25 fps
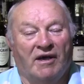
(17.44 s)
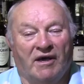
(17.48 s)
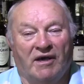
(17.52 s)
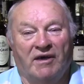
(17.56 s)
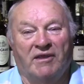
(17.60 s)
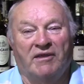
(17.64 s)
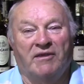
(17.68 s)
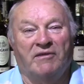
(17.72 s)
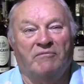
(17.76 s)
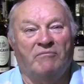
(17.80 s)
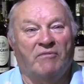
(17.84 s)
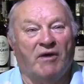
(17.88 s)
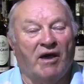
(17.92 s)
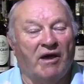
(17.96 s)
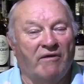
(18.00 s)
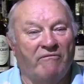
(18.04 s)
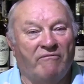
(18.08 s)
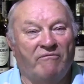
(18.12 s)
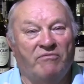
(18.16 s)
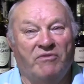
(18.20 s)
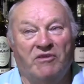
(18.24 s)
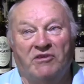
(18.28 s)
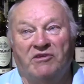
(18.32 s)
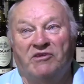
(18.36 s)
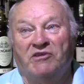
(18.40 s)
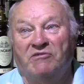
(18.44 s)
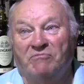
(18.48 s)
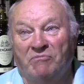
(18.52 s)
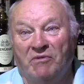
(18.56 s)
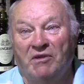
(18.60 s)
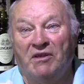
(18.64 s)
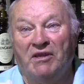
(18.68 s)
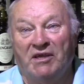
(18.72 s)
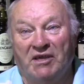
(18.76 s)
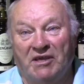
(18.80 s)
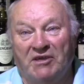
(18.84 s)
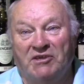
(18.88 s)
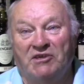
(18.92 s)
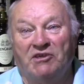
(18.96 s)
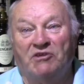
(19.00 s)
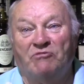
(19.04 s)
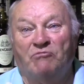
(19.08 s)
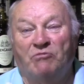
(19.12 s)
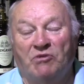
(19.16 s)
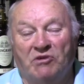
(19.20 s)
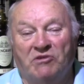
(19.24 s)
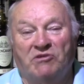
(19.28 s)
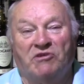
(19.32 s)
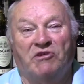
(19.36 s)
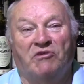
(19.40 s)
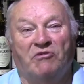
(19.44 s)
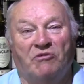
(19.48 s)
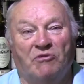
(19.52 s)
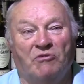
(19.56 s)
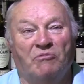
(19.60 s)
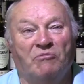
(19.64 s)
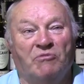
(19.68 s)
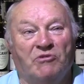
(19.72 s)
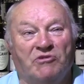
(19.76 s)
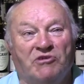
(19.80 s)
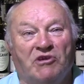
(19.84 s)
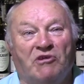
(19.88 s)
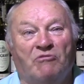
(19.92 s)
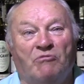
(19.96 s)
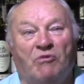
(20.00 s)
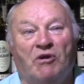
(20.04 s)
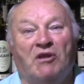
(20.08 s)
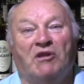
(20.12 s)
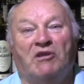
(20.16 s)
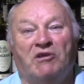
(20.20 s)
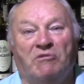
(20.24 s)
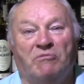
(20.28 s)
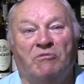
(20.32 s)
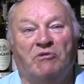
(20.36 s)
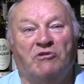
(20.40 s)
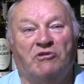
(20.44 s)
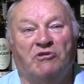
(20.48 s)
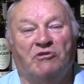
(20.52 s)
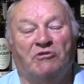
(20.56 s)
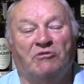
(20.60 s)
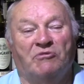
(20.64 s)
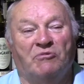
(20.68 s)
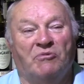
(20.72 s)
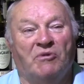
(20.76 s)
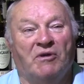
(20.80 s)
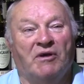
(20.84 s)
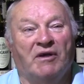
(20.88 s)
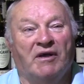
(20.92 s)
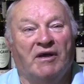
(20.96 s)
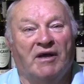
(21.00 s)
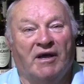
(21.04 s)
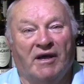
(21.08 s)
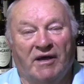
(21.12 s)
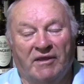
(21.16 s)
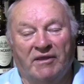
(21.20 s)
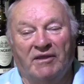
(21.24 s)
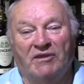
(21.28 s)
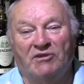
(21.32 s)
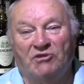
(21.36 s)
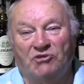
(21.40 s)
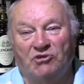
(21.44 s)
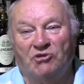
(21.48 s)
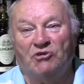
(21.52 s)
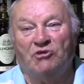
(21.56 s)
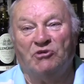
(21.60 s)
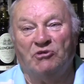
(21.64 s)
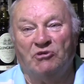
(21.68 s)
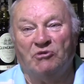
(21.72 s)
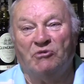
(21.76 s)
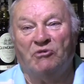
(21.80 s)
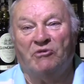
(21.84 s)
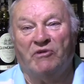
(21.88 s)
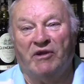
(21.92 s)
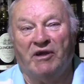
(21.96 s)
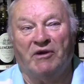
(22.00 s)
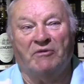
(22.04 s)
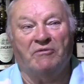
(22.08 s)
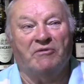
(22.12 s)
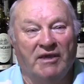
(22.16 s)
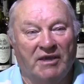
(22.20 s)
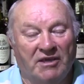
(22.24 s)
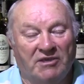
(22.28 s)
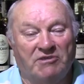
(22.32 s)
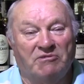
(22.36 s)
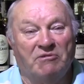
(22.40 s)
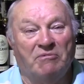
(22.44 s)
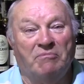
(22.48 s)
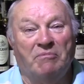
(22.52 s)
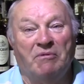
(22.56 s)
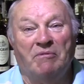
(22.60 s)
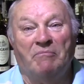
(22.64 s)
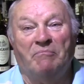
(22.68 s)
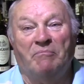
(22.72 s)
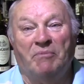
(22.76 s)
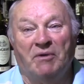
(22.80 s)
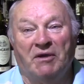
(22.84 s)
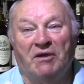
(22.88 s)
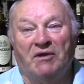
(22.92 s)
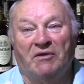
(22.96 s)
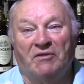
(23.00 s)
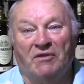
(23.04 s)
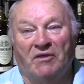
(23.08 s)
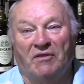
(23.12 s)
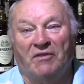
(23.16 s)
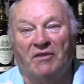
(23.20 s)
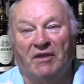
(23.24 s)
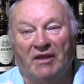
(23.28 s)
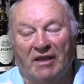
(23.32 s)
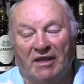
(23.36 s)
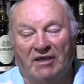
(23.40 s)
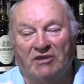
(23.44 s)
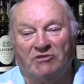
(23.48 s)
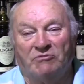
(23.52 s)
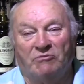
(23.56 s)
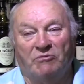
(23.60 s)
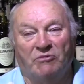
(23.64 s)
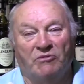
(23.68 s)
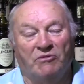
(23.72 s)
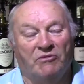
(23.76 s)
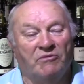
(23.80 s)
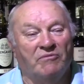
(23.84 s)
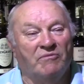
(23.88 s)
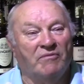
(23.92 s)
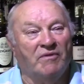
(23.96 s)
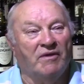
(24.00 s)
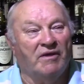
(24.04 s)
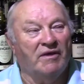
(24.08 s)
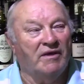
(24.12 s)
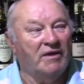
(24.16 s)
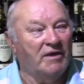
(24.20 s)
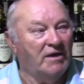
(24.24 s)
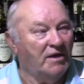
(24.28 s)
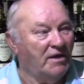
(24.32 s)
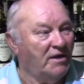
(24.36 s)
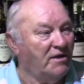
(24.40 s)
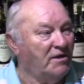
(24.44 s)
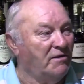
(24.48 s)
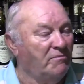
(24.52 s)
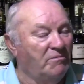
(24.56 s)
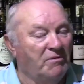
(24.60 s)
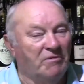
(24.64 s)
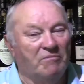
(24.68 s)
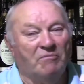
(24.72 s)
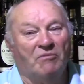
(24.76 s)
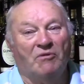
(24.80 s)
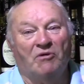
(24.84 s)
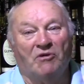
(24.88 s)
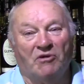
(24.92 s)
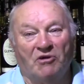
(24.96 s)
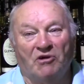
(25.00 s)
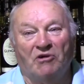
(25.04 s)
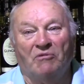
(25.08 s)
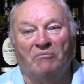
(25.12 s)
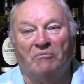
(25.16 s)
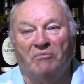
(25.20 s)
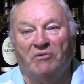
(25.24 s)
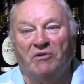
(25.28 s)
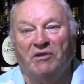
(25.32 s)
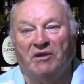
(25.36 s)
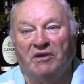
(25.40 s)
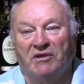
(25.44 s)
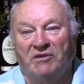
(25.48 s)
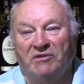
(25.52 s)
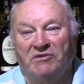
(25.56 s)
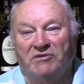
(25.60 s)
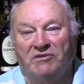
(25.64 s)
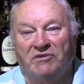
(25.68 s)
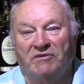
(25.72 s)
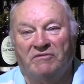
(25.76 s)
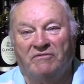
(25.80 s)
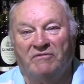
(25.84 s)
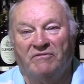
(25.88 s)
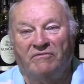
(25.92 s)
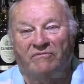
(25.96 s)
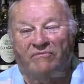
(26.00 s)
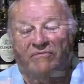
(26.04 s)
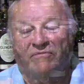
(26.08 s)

and this is my latest whisky room, which I welcome you to, and I'll show you around. It's a bit bigger than the last one and a bit more comprehensive.